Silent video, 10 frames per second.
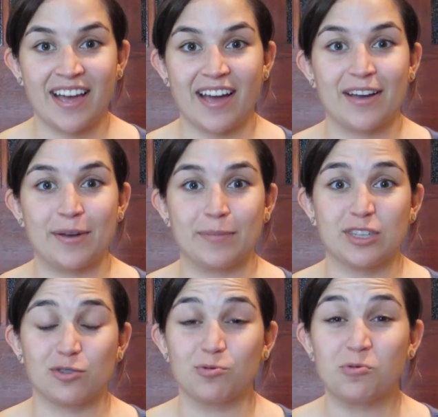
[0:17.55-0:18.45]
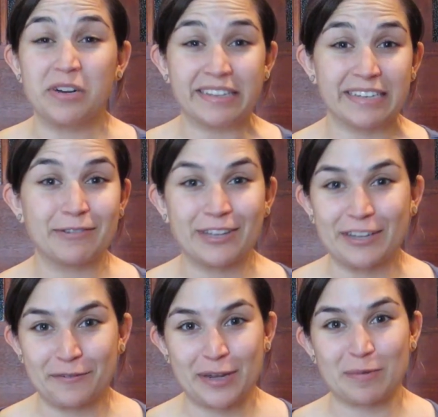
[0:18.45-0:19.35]
It's a really
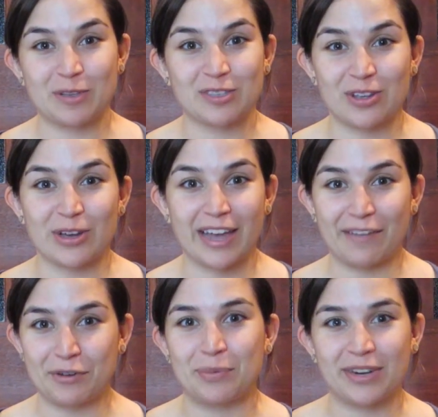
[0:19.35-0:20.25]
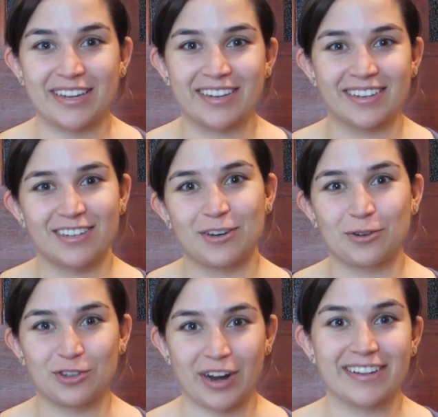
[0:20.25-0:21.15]
famous look. Everybody,
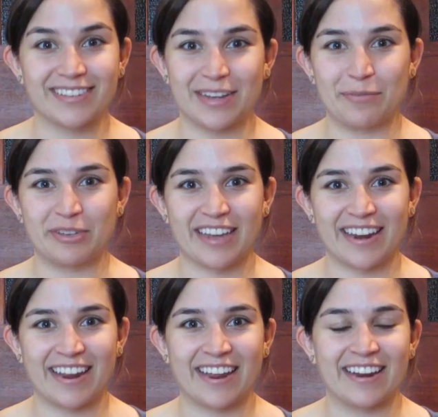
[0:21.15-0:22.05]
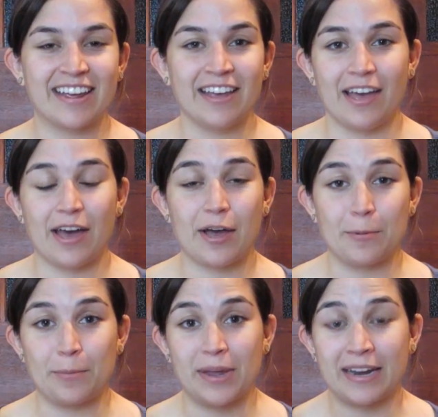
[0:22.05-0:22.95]
tries to imitate it,
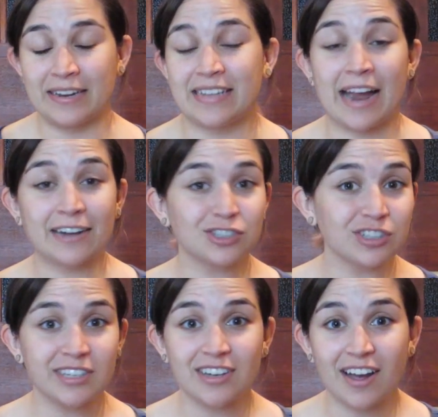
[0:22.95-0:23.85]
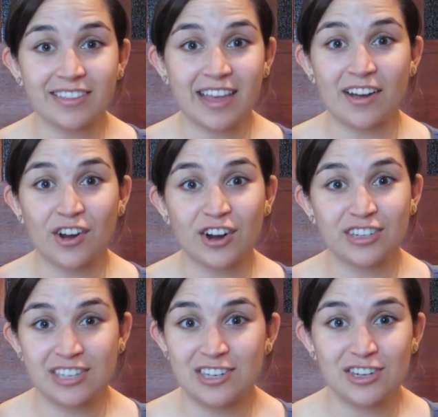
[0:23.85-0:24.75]
and it's actually not that
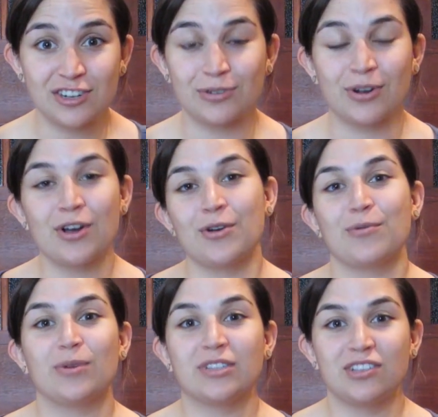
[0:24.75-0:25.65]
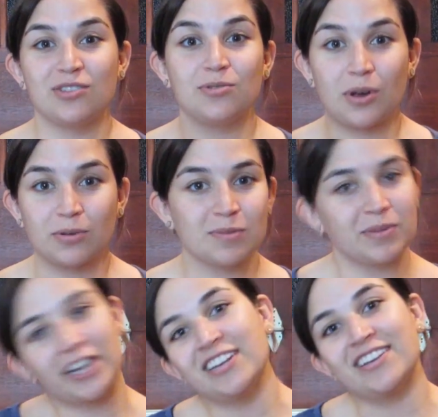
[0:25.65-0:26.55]
hard to do once you know some
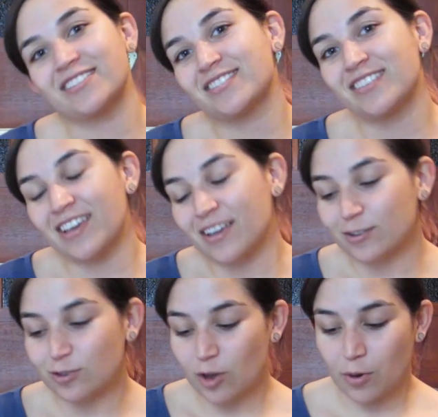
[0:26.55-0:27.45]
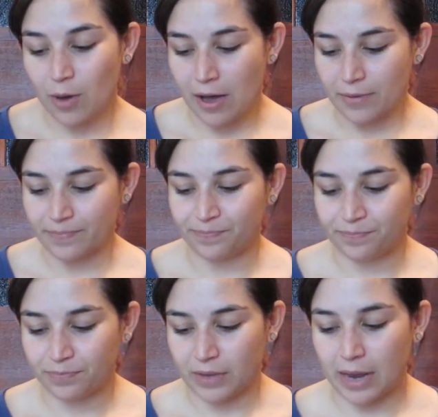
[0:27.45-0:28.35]
techniques. So
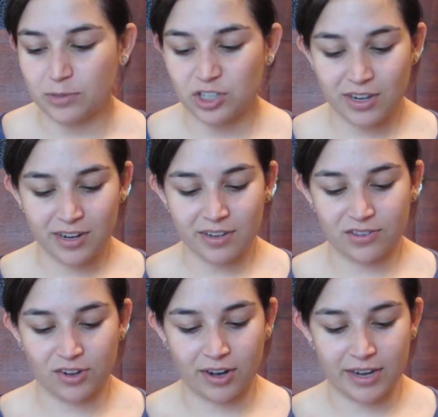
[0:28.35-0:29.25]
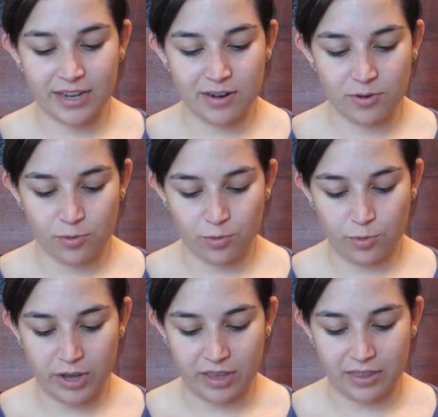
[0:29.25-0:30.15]
I'm just going to get started
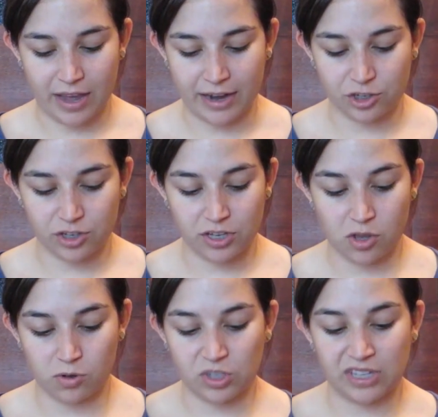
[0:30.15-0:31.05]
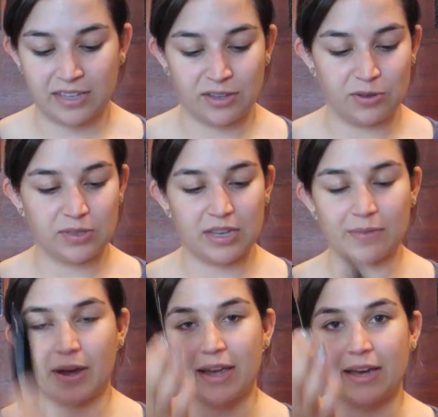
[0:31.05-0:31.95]
with actually using
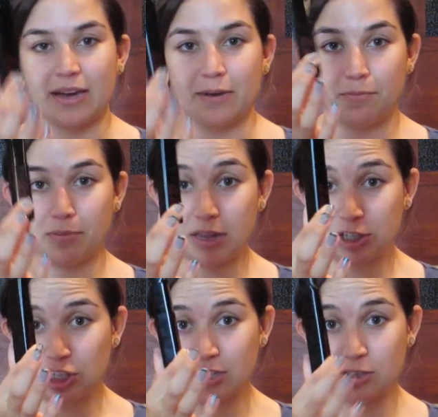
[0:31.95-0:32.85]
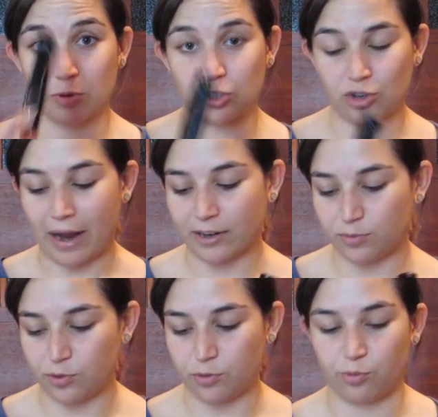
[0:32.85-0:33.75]
my Blushies
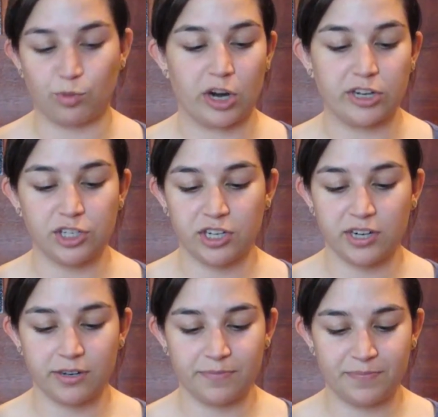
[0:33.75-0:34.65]
retractable brush here.